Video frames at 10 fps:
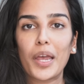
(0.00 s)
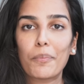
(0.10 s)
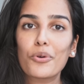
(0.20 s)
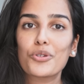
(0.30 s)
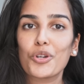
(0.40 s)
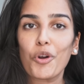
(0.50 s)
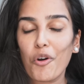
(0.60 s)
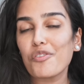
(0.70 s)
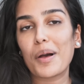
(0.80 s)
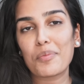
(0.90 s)
a portion
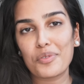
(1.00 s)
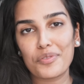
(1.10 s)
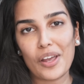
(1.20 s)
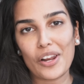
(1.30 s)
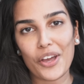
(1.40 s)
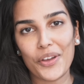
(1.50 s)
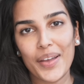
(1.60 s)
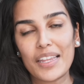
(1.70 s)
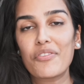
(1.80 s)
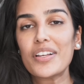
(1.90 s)
of my portfolio.
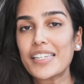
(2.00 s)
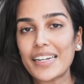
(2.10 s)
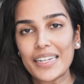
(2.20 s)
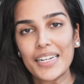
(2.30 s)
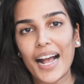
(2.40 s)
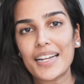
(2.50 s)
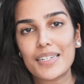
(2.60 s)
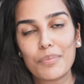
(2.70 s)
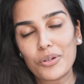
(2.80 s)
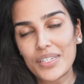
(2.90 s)
They recently added
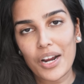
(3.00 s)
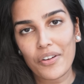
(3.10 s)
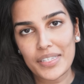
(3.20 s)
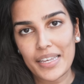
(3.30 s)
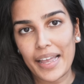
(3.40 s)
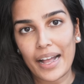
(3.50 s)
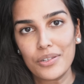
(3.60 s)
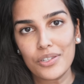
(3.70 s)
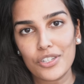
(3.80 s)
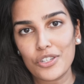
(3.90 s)
multi-currency
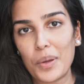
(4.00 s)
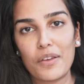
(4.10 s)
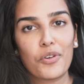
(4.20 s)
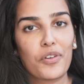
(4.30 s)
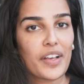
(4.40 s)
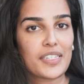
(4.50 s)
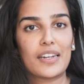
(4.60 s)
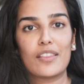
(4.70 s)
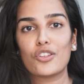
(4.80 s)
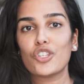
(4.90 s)
accounts. So if you're invested
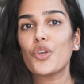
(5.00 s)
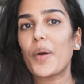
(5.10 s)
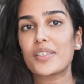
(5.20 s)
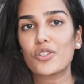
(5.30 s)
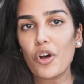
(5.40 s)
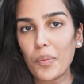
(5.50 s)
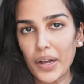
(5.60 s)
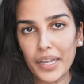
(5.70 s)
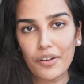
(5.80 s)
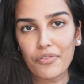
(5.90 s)
in this US stock
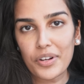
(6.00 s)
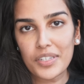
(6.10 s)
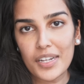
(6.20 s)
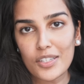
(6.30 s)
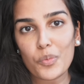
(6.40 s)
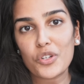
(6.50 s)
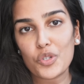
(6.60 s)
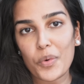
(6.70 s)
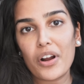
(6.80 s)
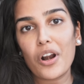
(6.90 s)
market, for instance, which is
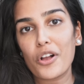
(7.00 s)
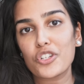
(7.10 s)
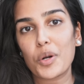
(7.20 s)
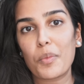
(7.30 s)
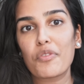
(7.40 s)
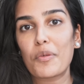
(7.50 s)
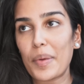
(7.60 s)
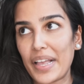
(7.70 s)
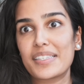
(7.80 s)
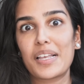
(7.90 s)
where a large number of the
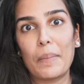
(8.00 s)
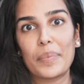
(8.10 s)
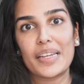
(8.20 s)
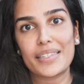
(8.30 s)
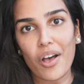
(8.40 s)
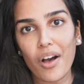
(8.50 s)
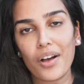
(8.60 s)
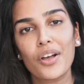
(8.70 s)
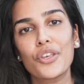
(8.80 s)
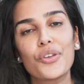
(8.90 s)
biggest companies
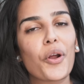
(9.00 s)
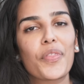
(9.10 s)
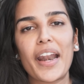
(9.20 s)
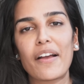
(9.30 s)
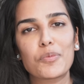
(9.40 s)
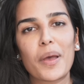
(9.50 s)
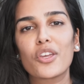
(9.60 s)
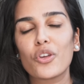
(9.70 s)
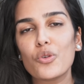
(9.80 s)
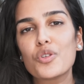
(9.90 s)
are, you don't then have to pay
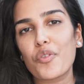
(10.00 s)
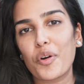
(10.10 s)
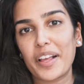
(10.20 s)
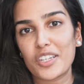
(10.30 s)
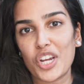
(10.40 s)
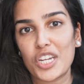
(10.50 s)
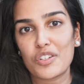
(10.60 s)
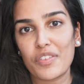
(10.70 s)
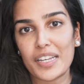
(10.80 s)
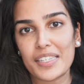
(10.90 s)
huge foreign exchange
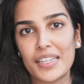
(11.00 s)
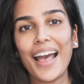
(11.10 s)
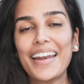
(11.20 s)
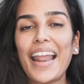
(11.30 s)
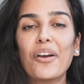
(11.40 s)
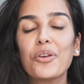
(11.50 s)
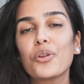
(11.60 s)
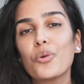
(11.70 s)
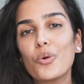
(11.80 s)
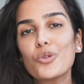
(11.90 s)
fees. And now you
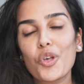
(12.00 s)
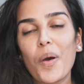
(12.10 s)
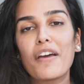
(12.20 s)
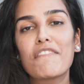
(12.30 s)
can also earn